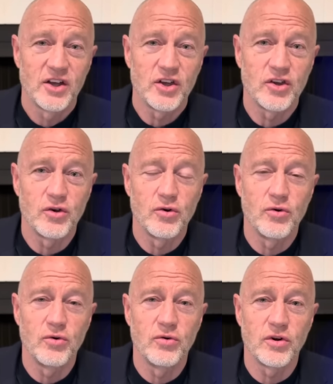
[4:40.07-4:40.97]

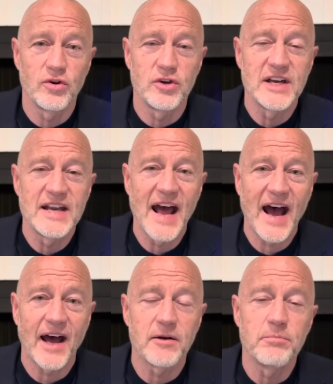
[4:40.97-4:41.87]
you you did
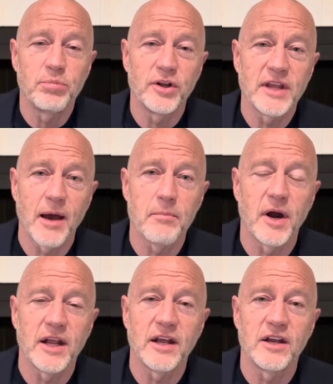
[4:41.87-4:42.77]
not put that
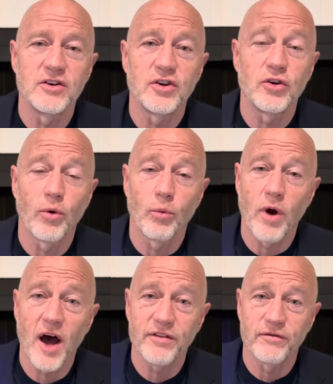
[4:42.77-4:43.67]
money into your
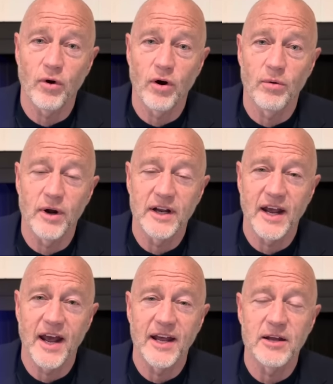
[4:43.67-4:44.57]
Roth
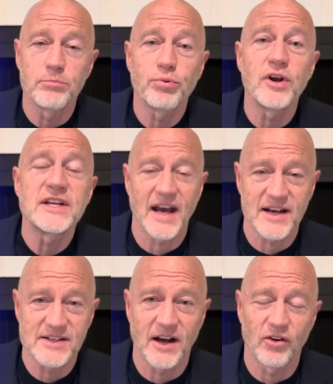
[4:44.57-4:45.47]
401k in
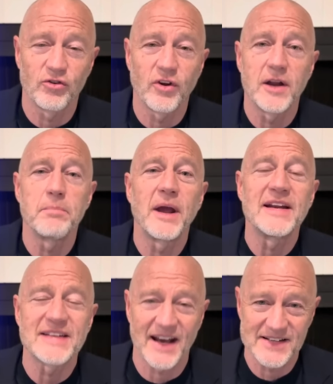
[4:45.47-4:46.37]
pre-tax dollars. You had to pay
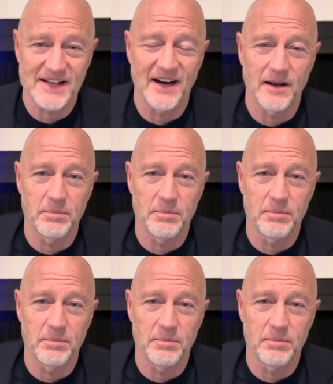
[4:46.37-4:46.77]
tax on it,